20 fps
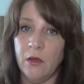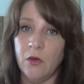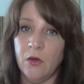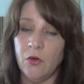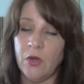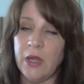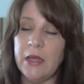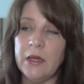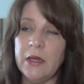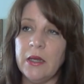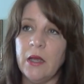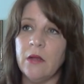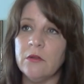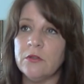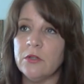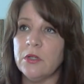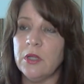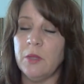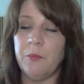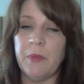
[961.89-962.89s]
Okay, an
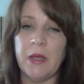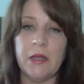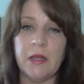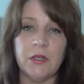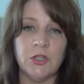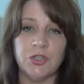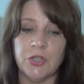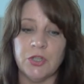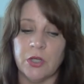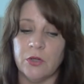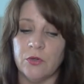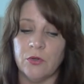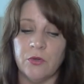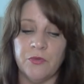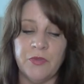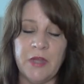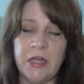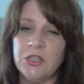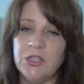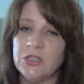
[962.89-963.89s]
elderly pet in general,
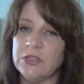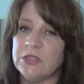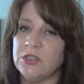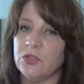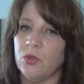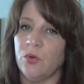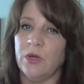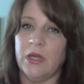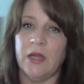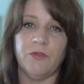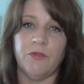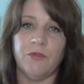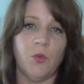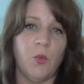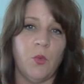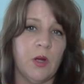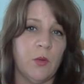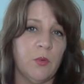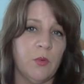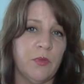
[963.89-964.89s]
they just don't have the
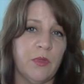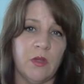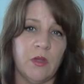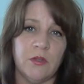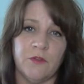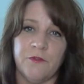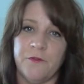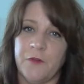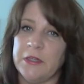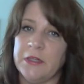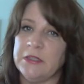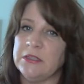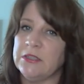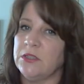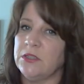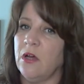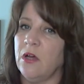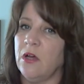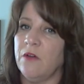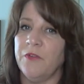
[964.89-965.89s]
wherewithal to fight
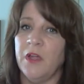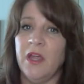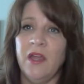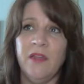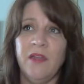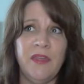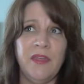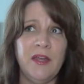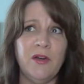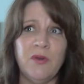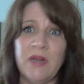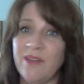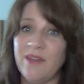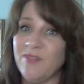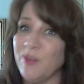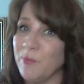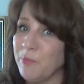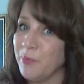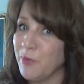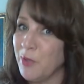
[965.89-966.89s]
stuff. They don't have
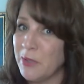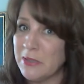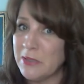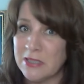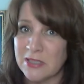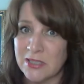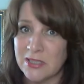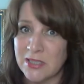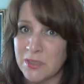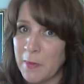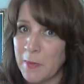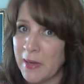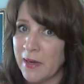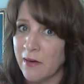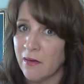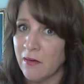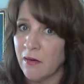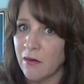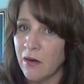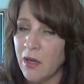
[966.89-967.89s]
the blood to
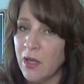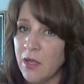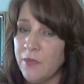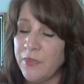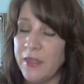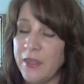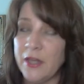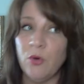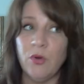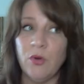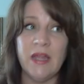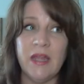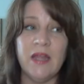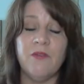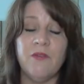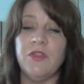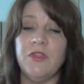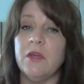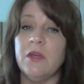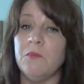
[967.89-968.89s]
spare. They don't
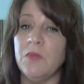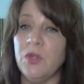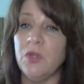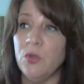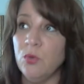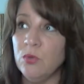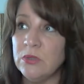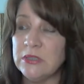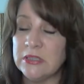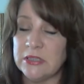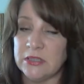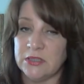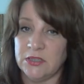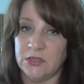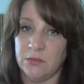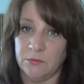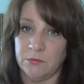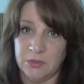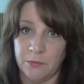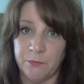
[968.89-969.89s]
have the immune
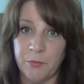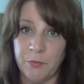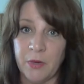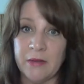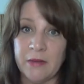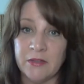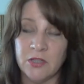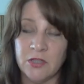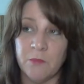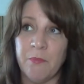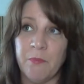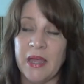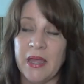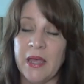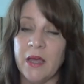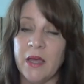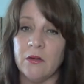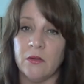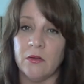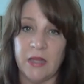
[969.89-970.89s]
system to
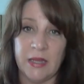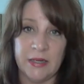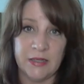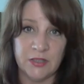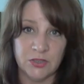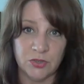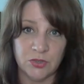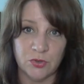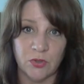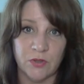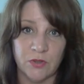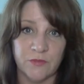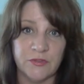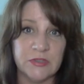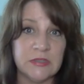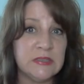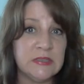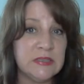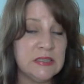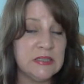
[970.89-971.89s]
battle any sort of
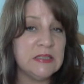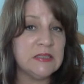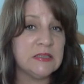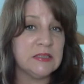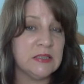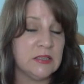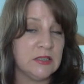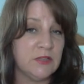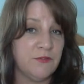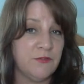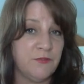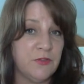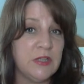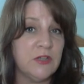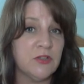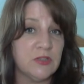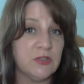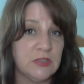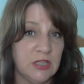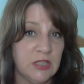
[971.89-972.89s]
disease that the flea
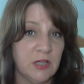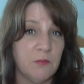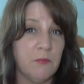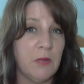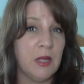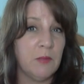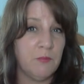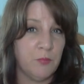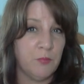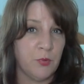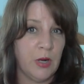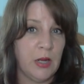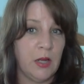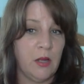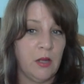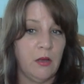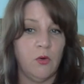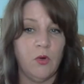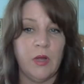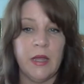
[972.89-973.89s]
or tick might
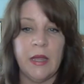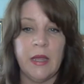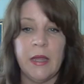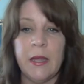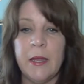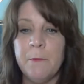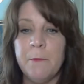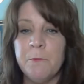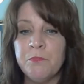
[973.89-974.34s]
bring, okay?